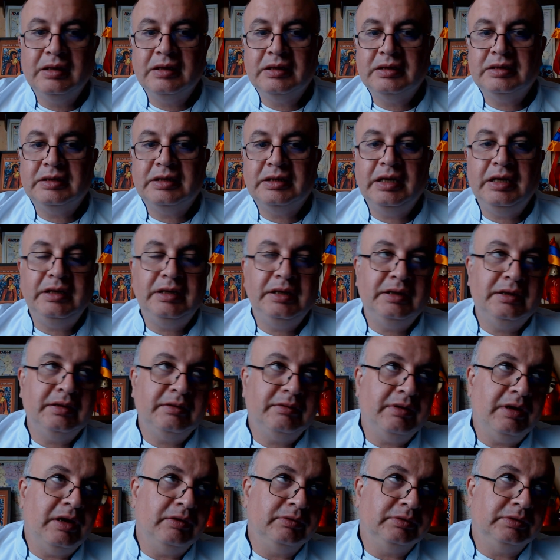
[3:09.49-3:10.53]
stated
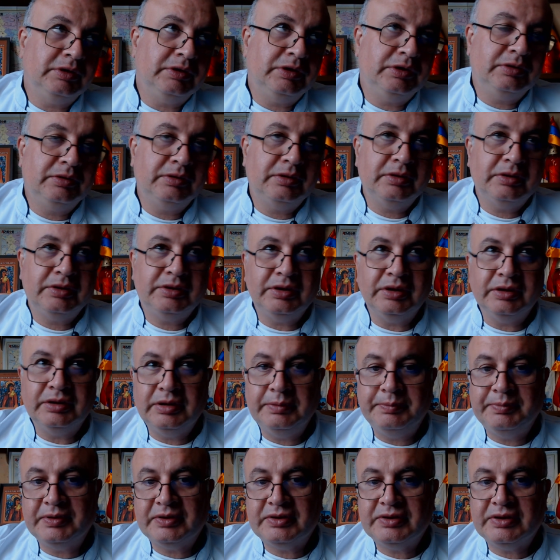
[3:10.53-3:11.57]
around
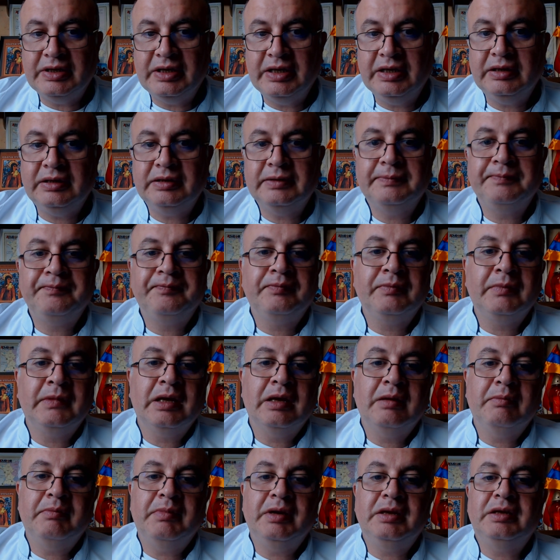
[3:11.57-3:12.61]
30%,
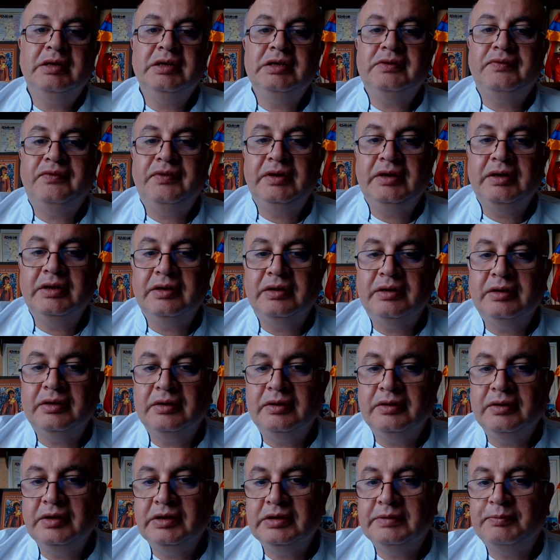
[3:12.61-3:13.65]
but this
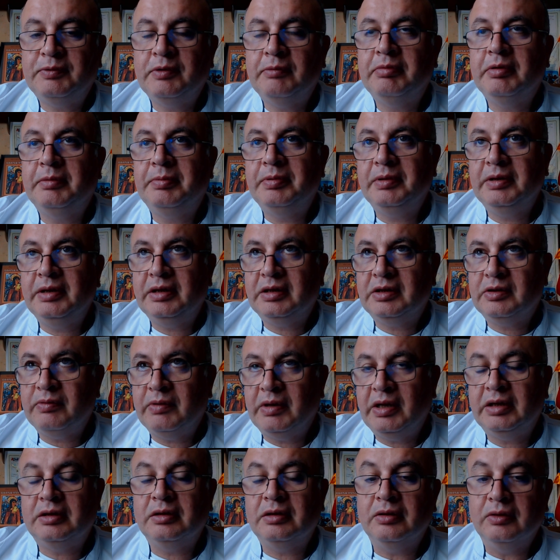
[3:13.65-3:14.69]
figure is probably
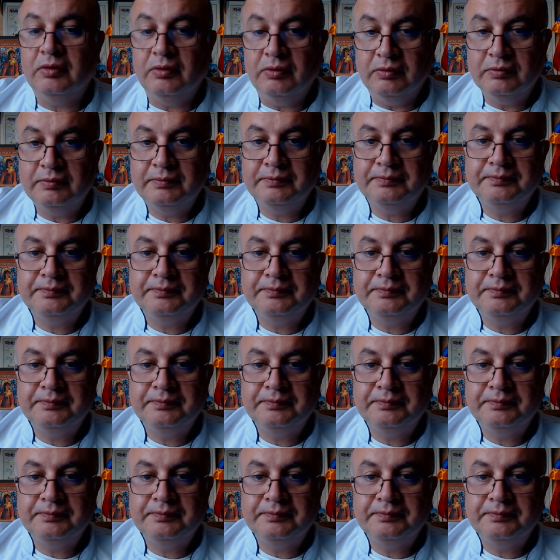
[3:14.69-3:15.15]
quite low.